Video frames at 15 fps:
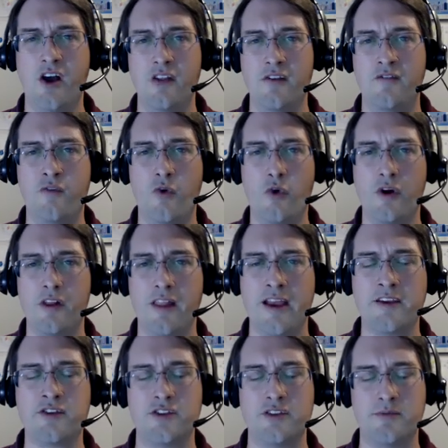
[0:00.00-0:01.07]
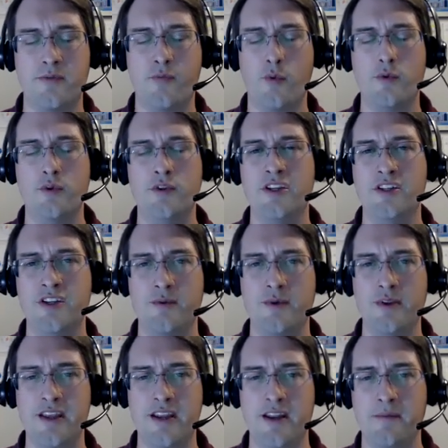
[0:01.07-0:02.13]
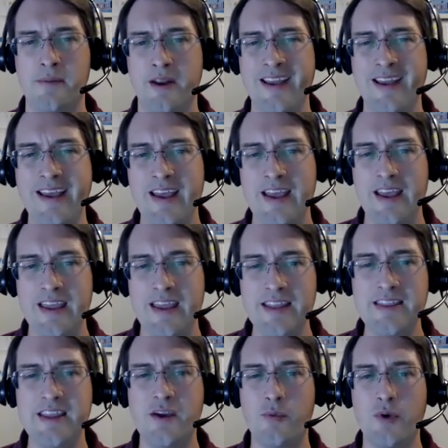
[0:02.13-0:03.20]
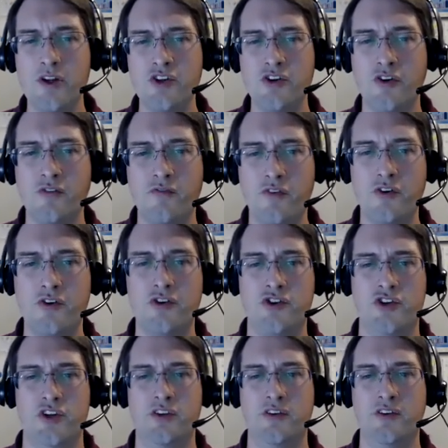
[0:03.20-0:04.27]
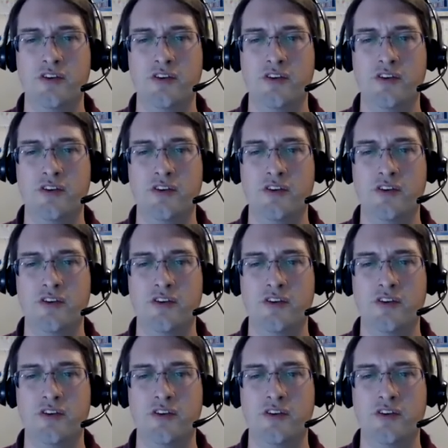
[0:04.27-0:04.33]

all of 4 elections before we changed how we did it. But in the original version,